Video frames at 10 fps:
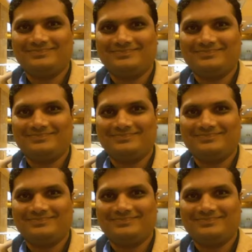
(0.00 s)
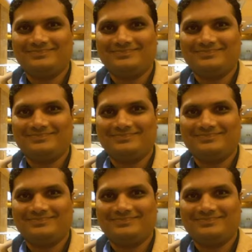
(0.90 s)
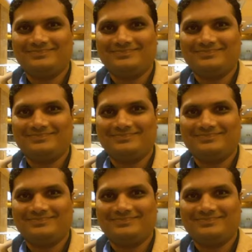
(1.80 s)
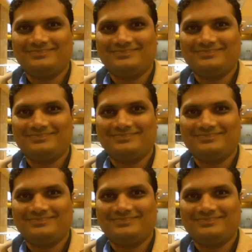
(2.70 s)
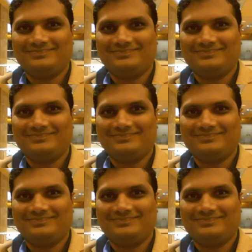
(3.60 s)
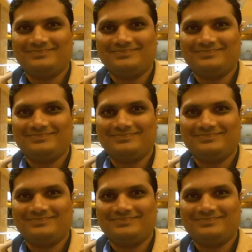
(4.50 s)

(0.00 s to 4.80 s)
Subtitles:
This is a still picture; no speech is visible.